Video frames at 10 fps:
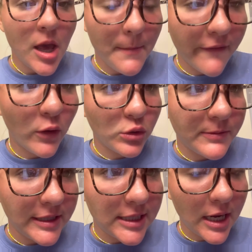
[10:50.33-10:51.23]
My phone is
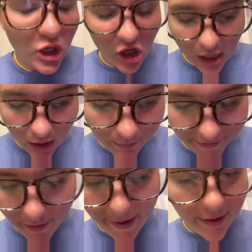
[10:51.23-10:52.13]
about to die. All right, I'll be
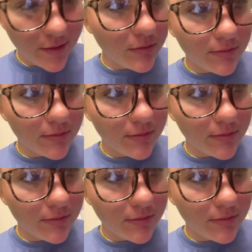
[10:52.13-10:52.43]
right back.